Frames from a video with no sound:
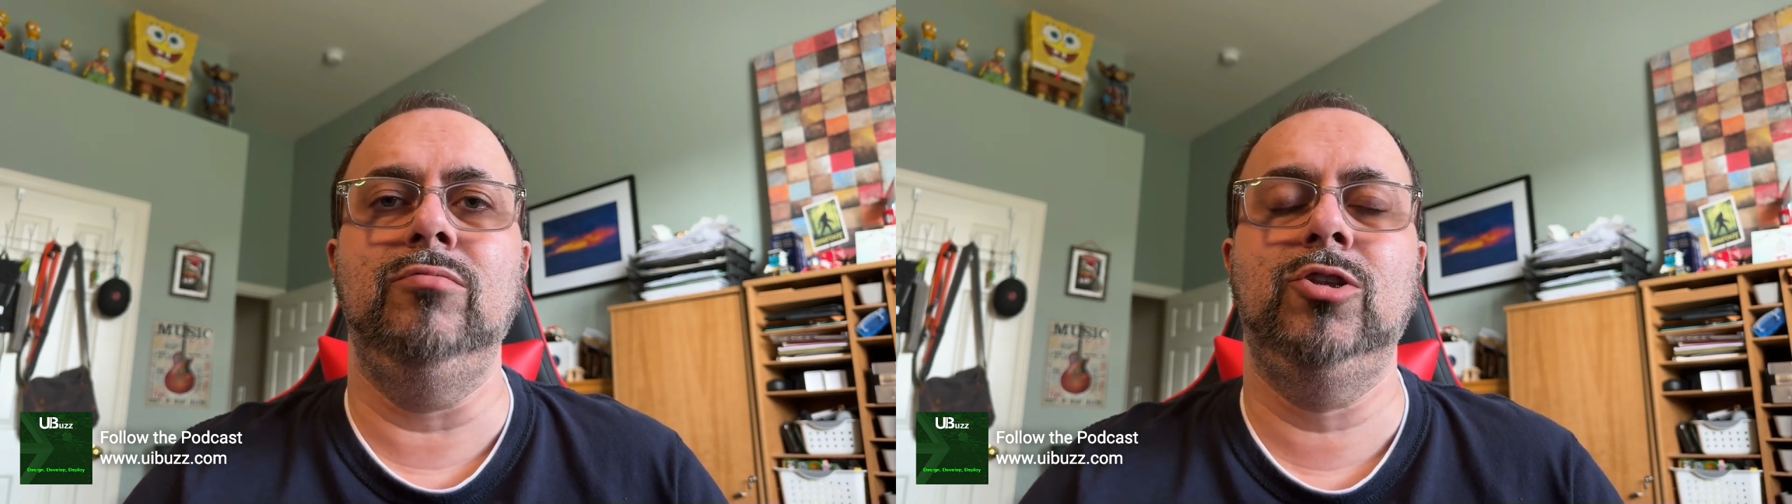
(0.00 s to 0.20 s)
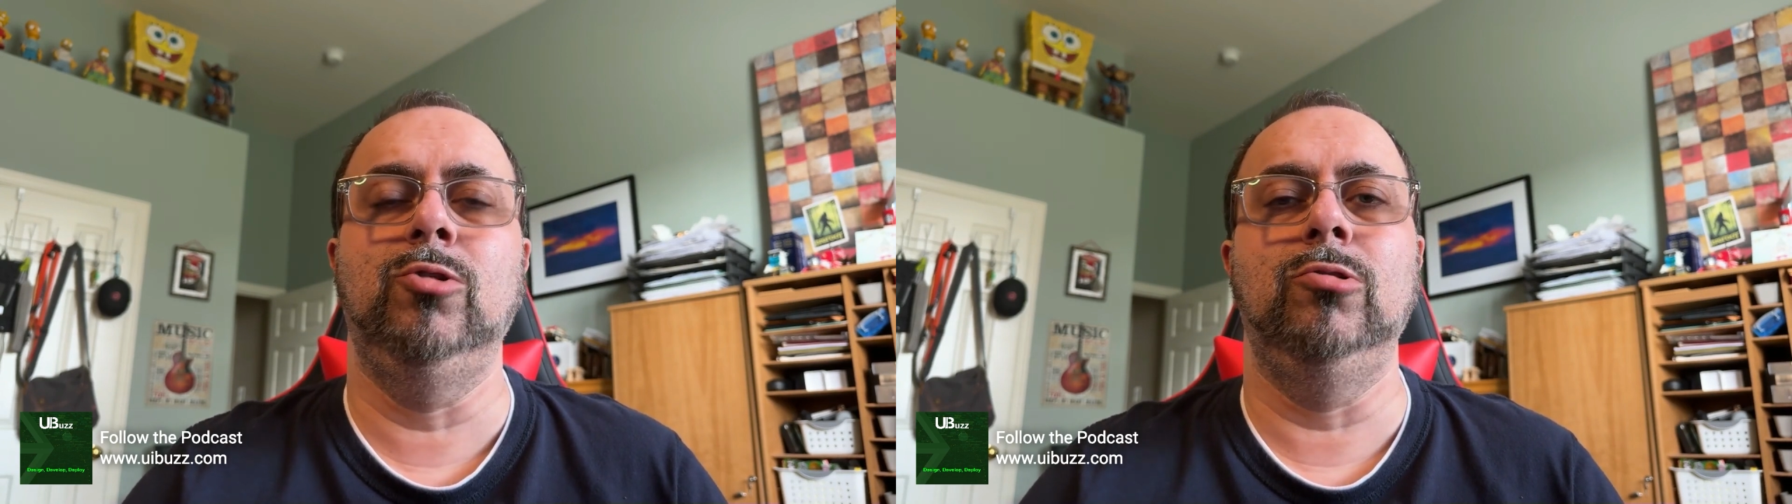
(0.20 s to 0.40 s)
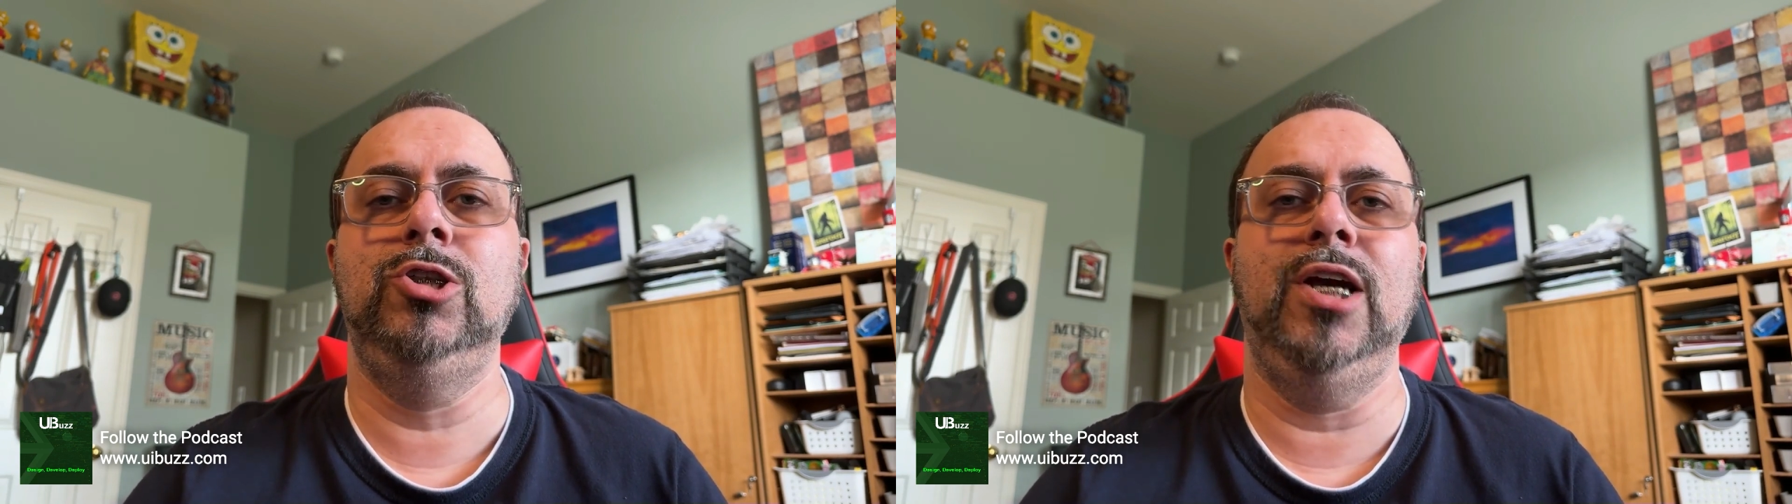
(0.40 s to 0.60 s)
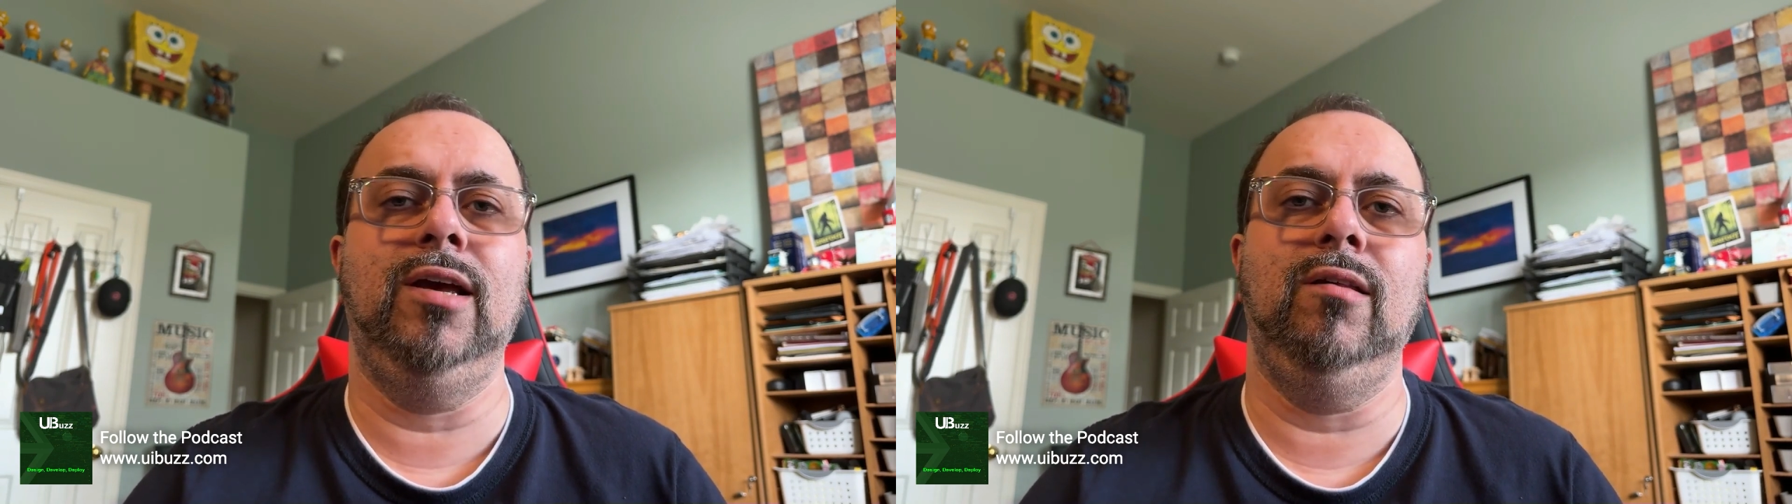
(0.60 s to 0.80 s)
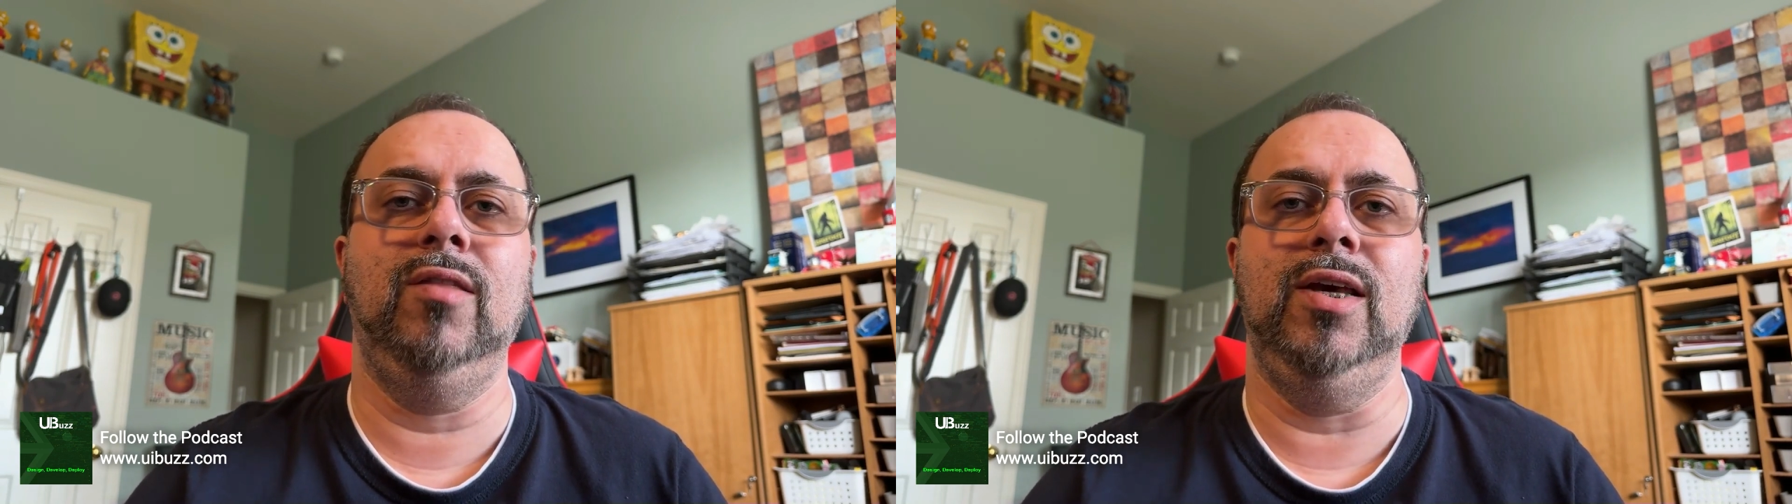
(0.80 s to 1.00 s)
score
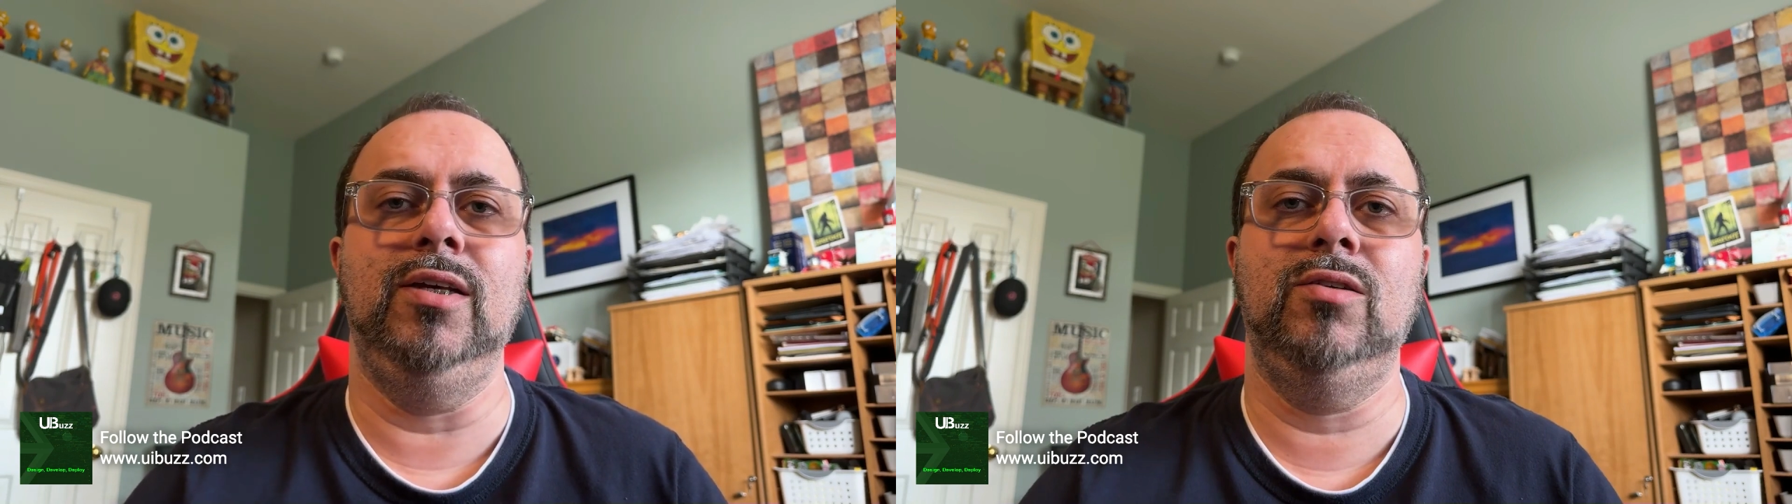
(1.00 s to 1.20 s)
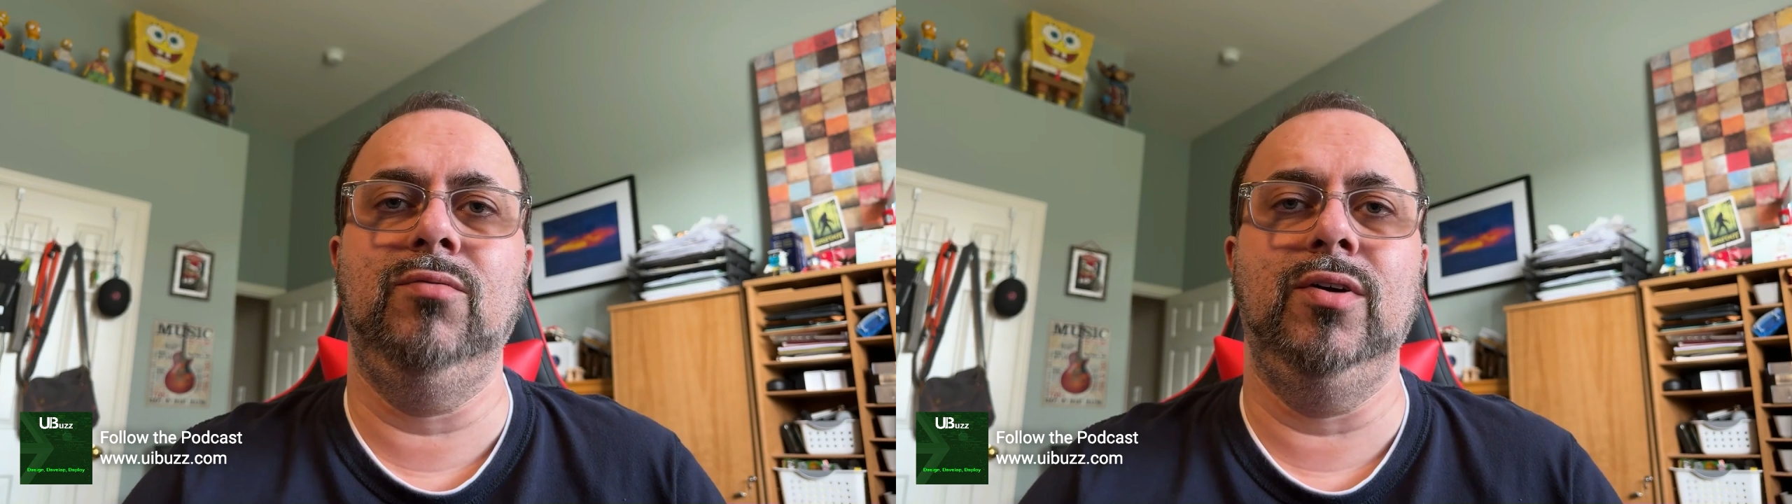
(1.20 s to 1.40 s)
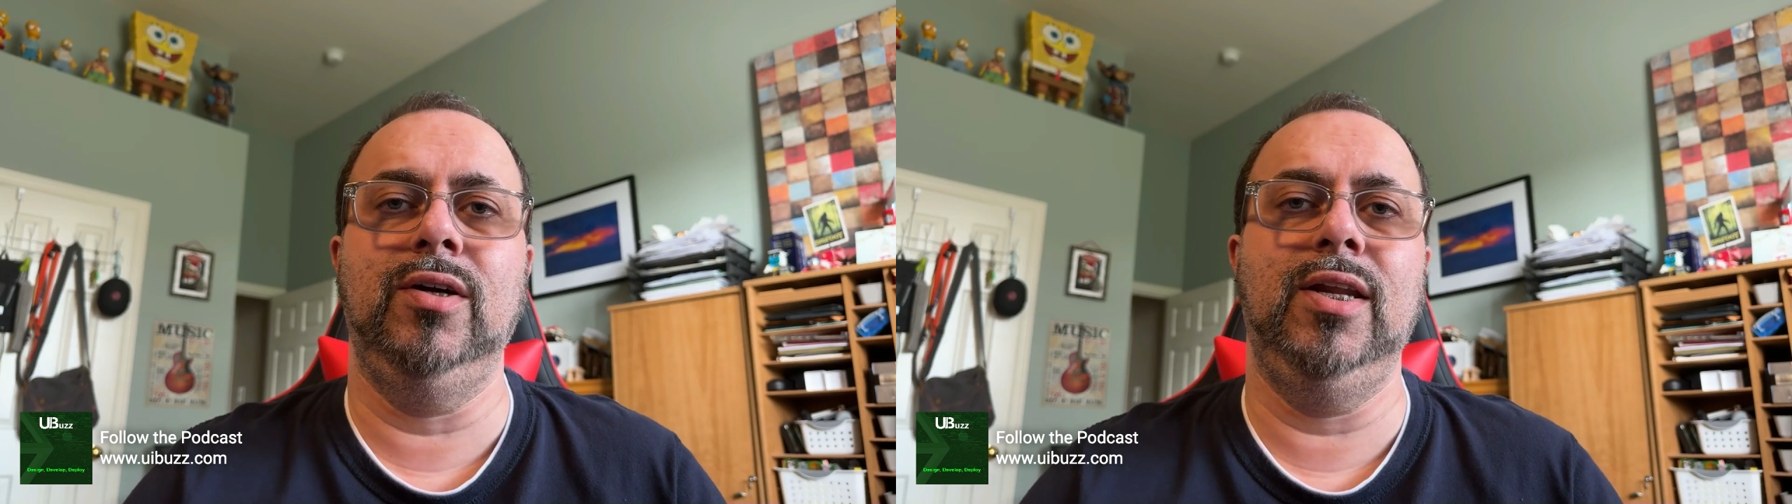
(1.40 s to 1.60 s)
checking things for